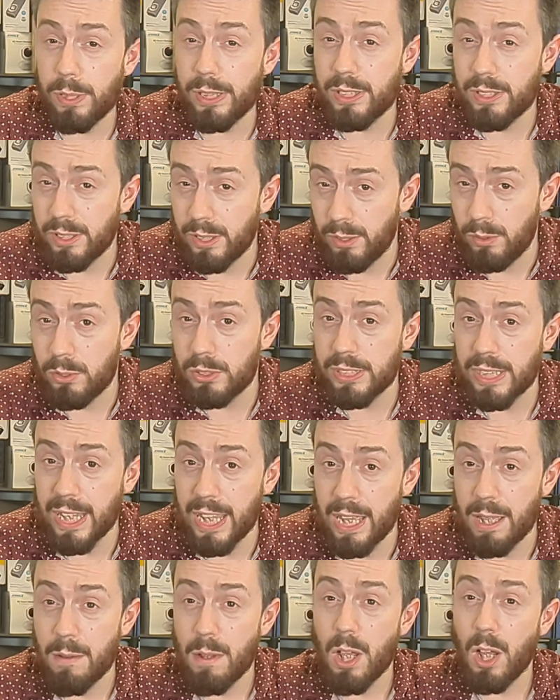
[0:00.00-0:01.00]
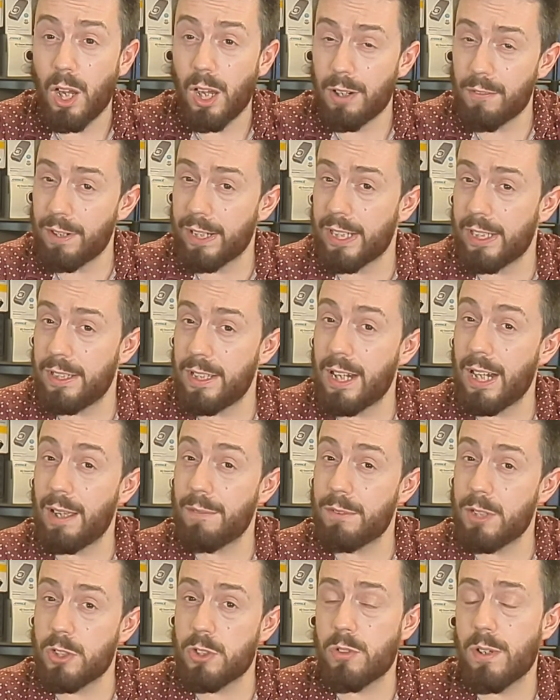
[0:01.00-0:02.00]
if we do see it, I reckon they'll
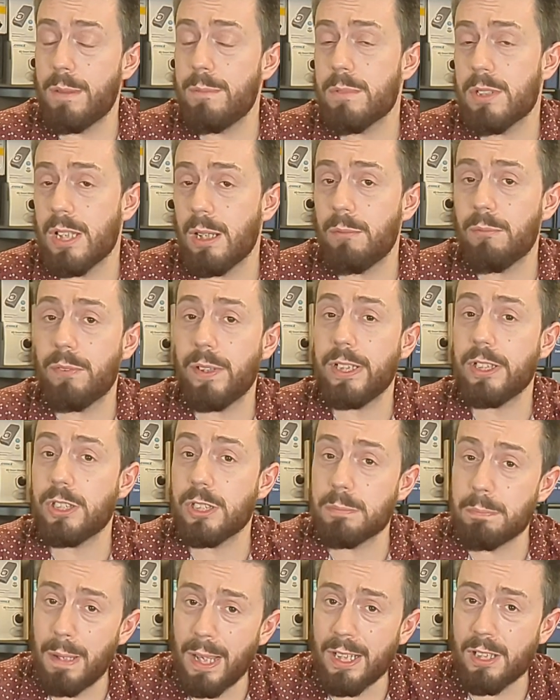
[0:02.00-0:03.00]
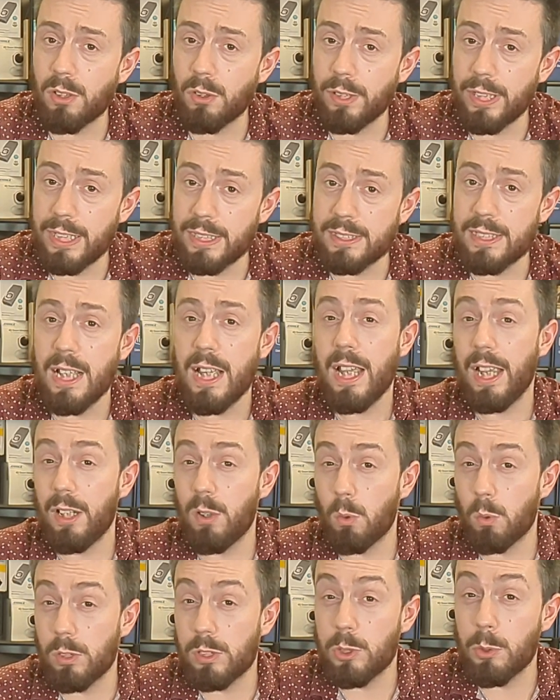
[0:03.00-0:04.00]
have to trim some features back on this
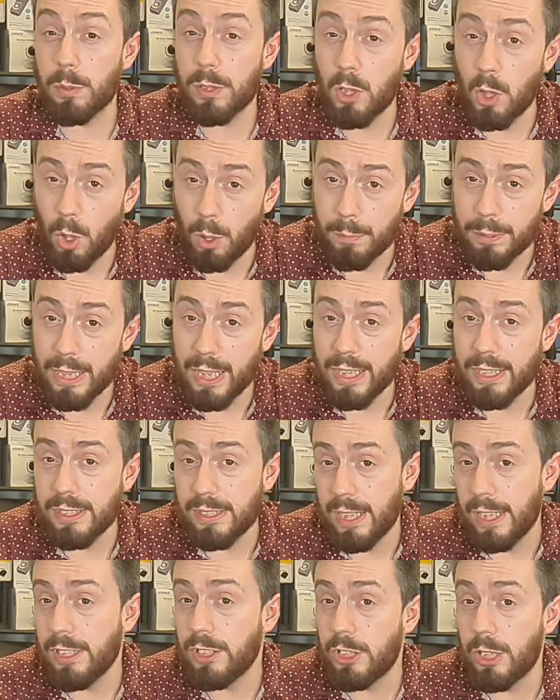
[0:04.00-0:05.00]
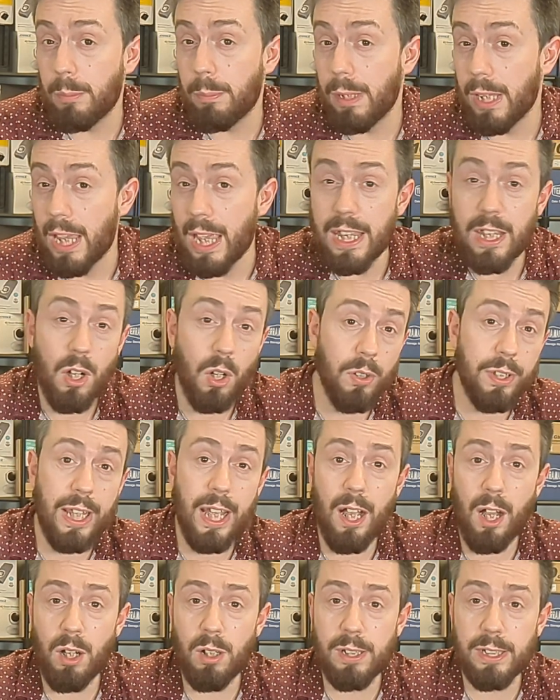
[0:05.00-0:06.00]
in order to accommodate 10 GbE
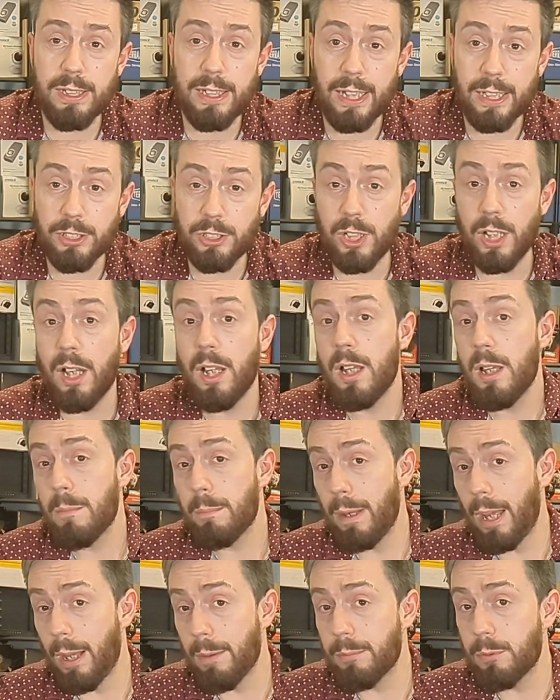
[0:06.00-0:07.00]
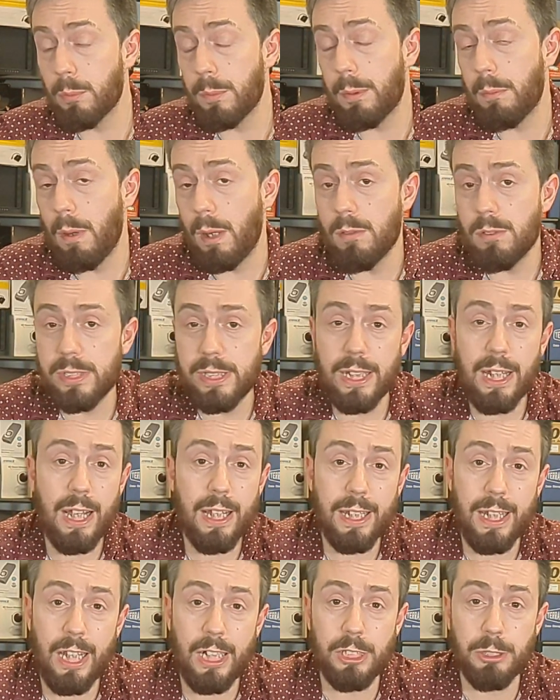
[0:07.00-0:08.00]
on that architecture. Perhaps we won't see
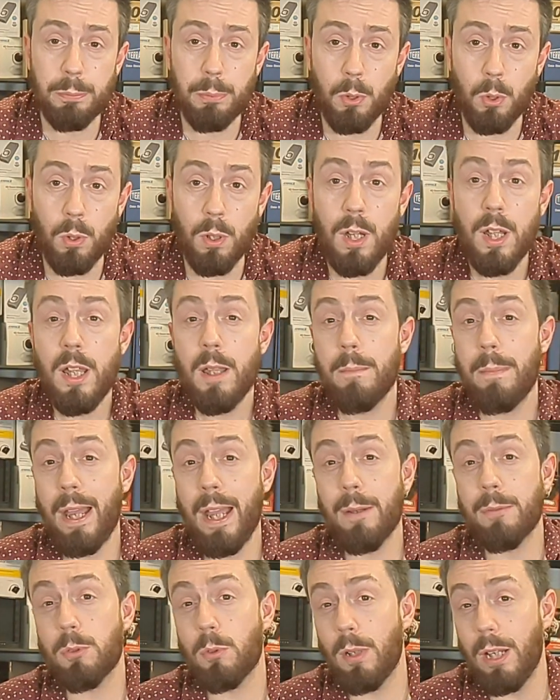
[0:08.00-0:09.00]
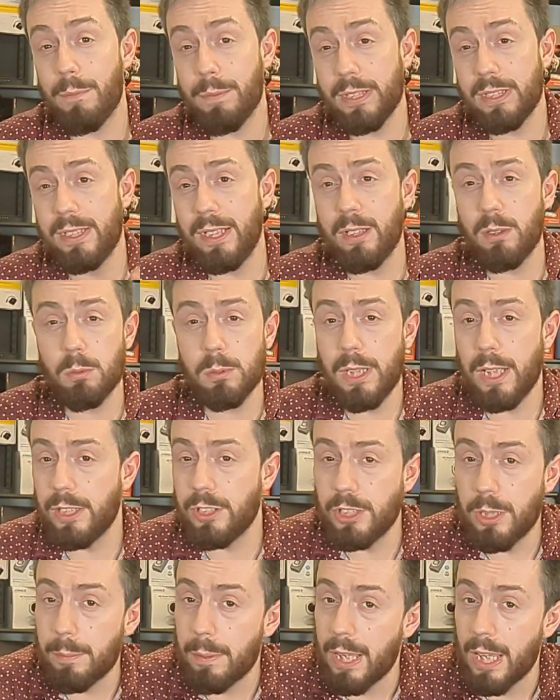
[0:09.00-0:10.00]
that cache port, perhaps we'll have a single
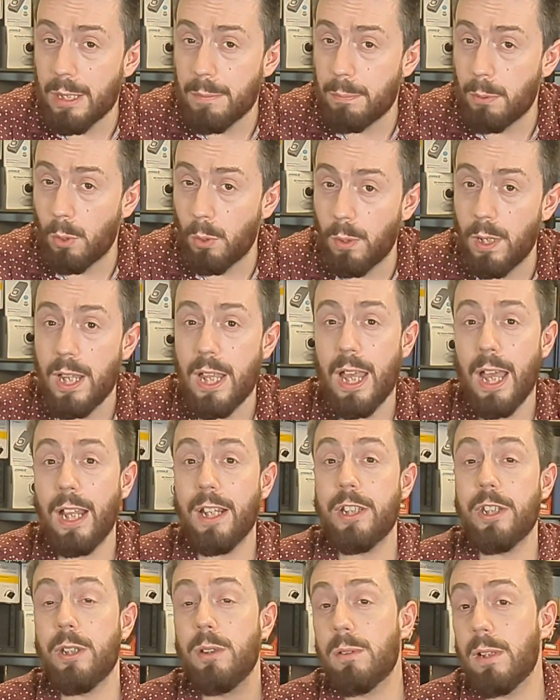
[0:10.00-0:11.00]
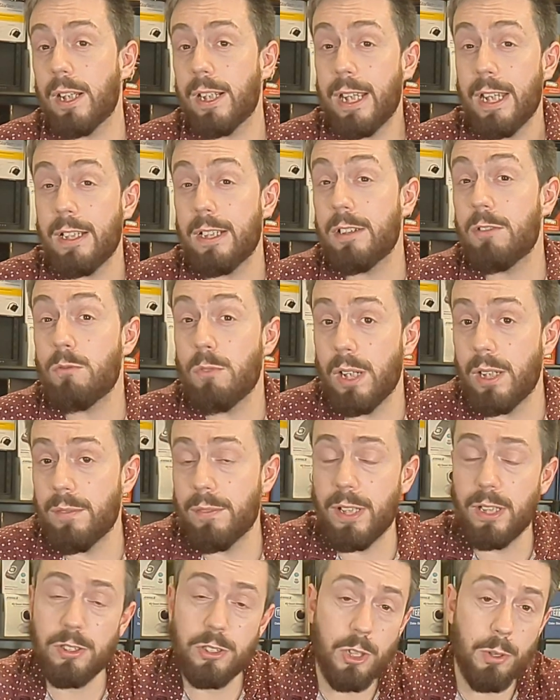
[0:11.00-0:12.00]
10 GbE port and you getting
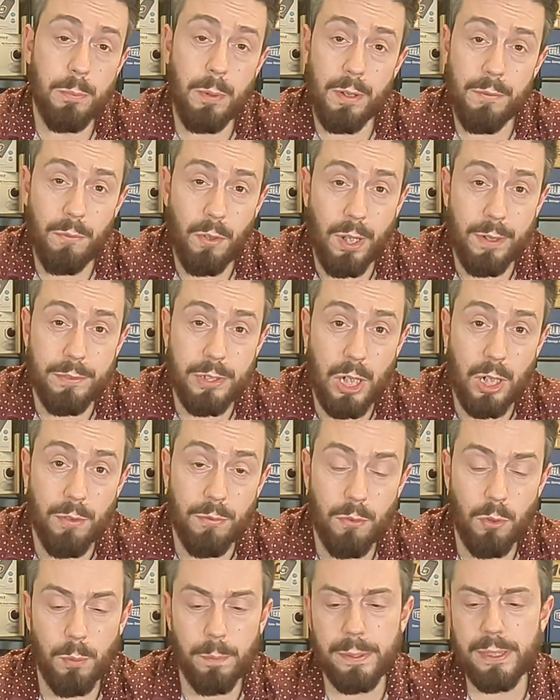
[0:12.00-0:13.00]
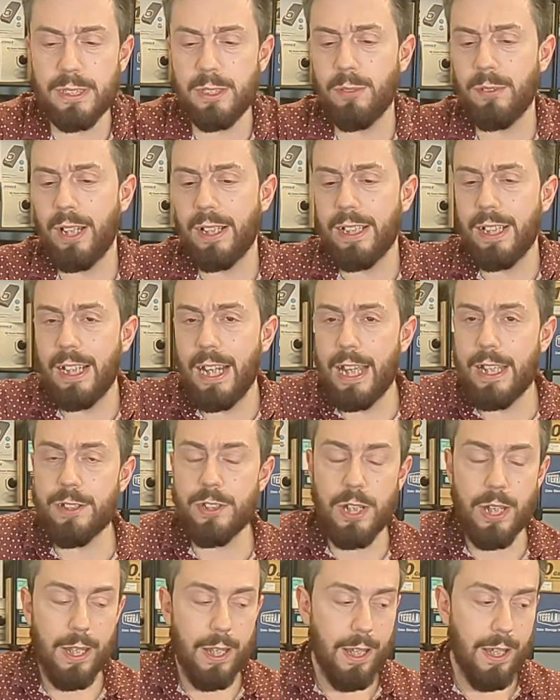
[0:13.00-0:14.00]
rid of those 2.5s overall. But still,
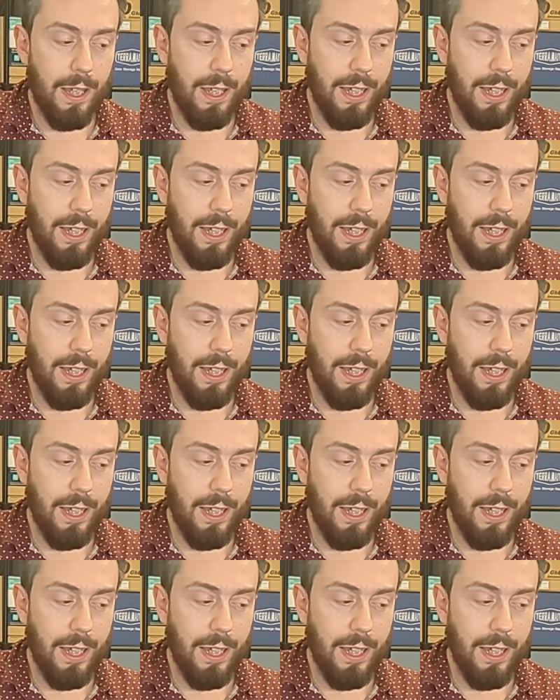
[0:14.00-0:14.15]
nonetheless,